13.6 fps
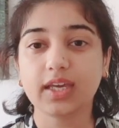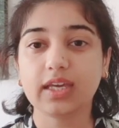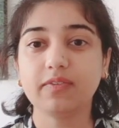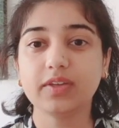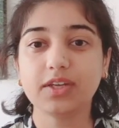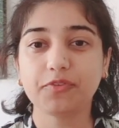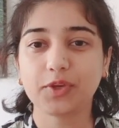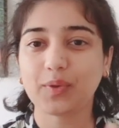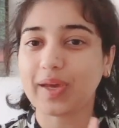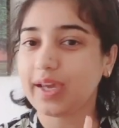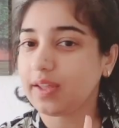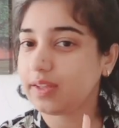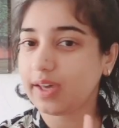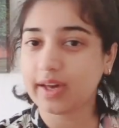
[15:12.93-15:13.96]
Even if you
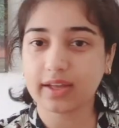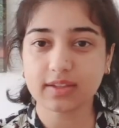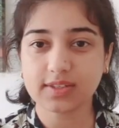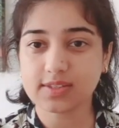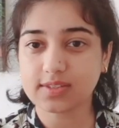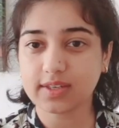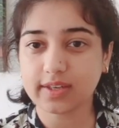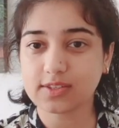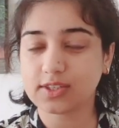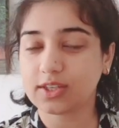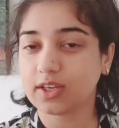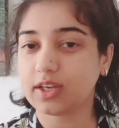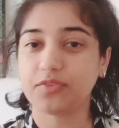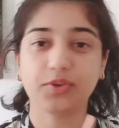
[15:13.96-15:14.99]
hate the Atlas
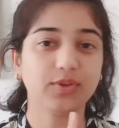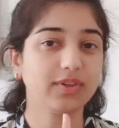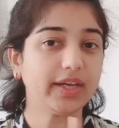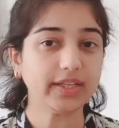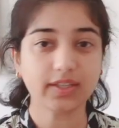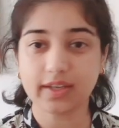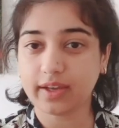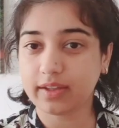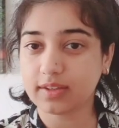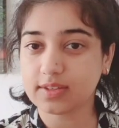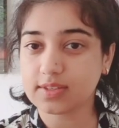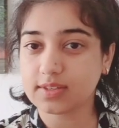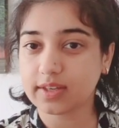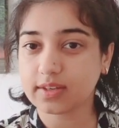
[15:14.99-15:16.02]
6, if you like the
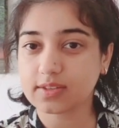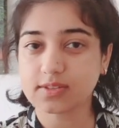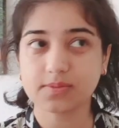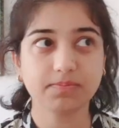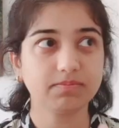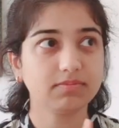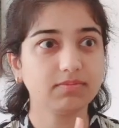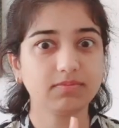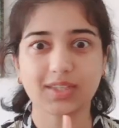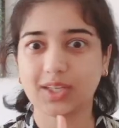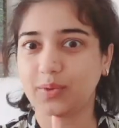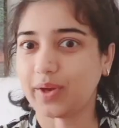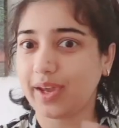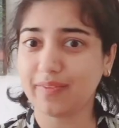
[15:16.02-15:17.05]
Atlas 6,
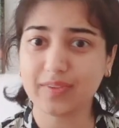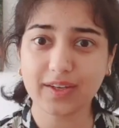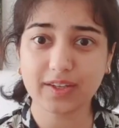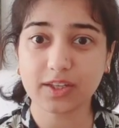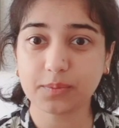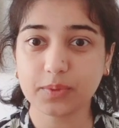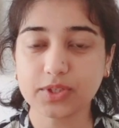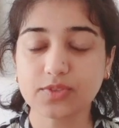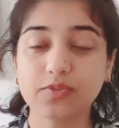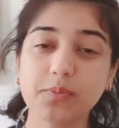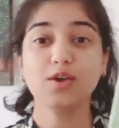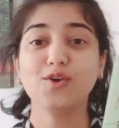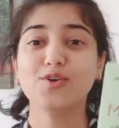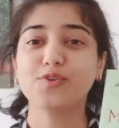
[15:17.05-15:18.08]
you hate the other books.
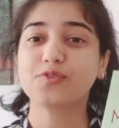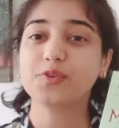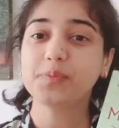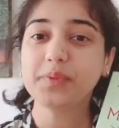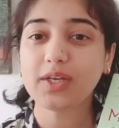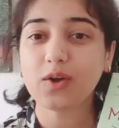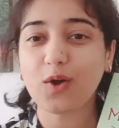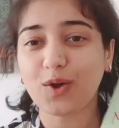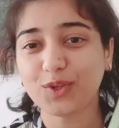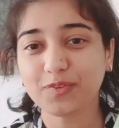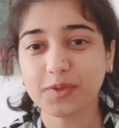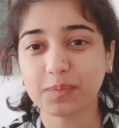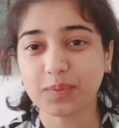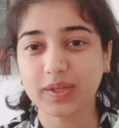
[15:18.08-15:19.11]
For me,
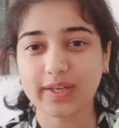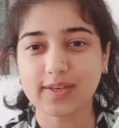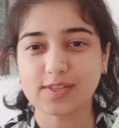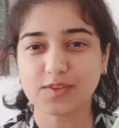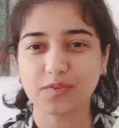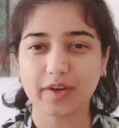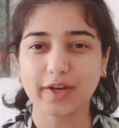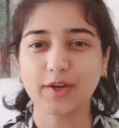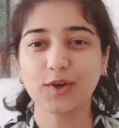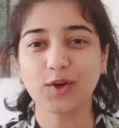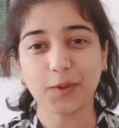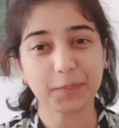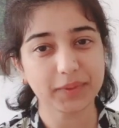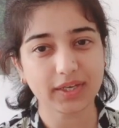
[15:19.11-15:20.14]
Olivie Blake is a very
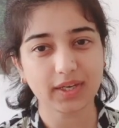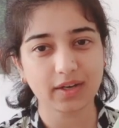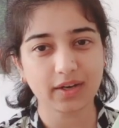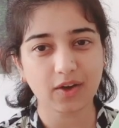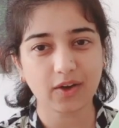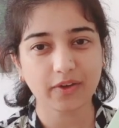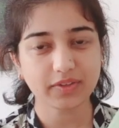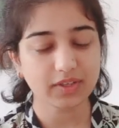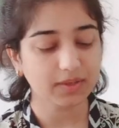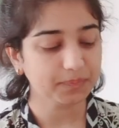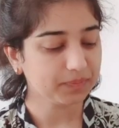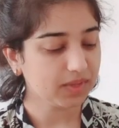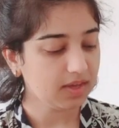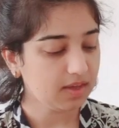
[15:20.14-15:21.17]
complicated author.